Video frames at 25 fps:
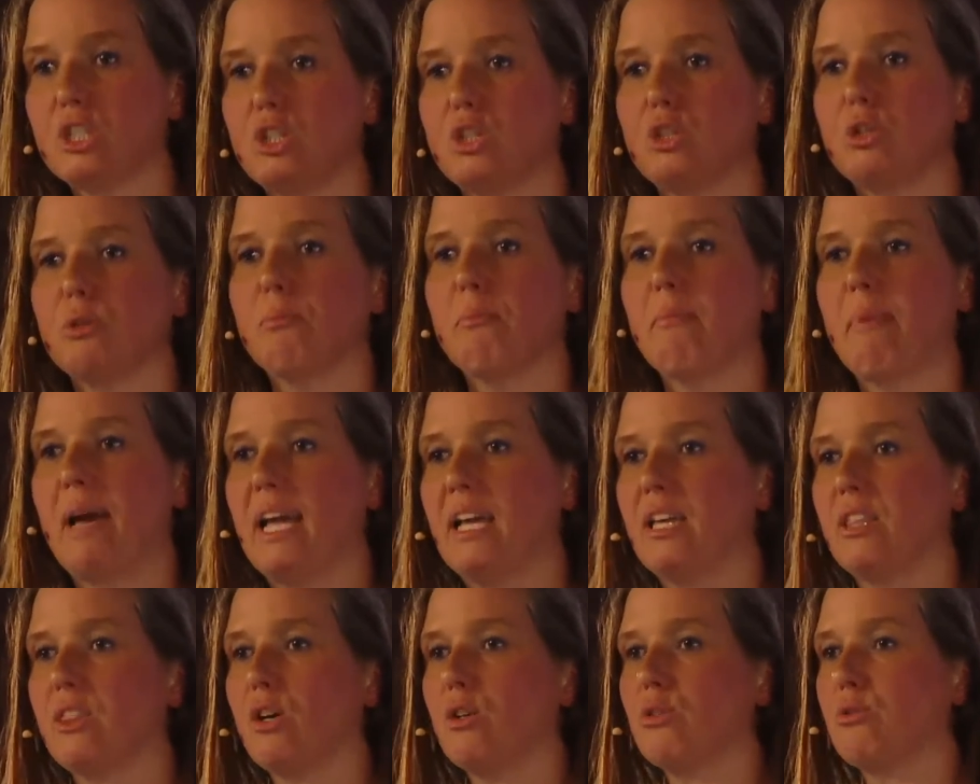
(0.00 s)
to
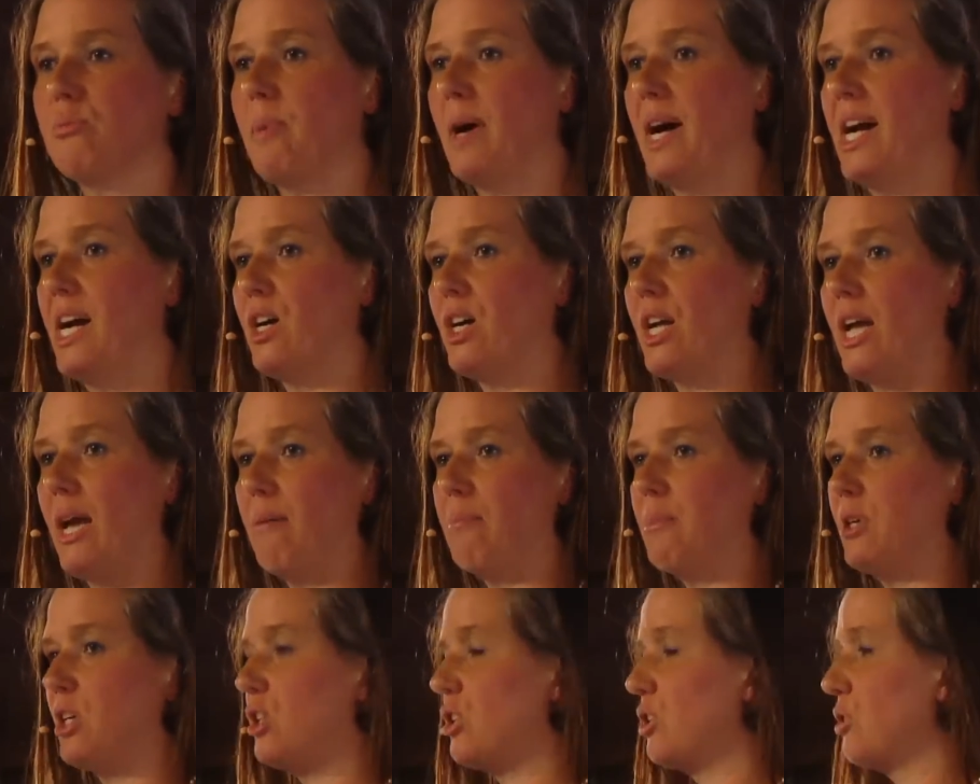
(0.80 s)
make those
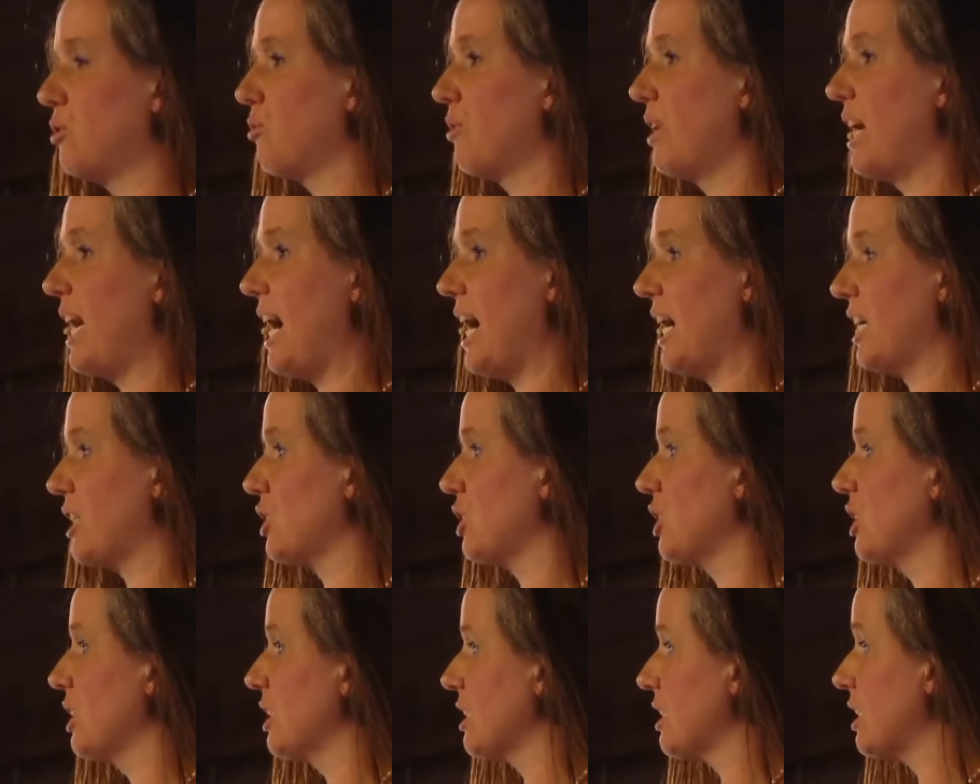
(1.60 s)
biochemical
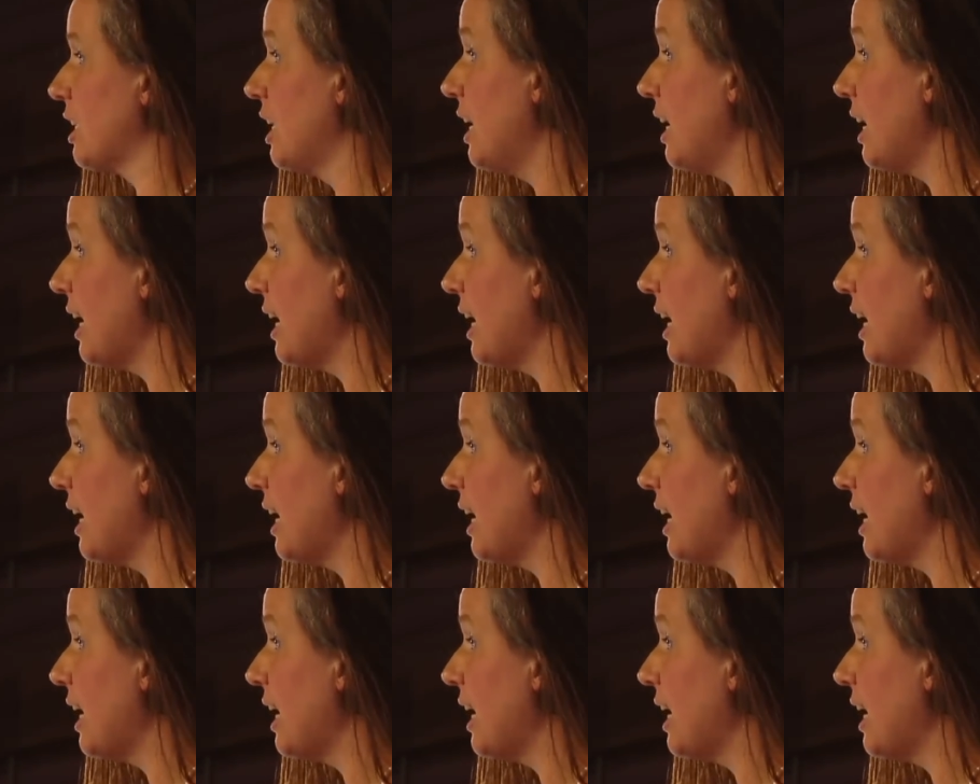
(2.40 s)
reactions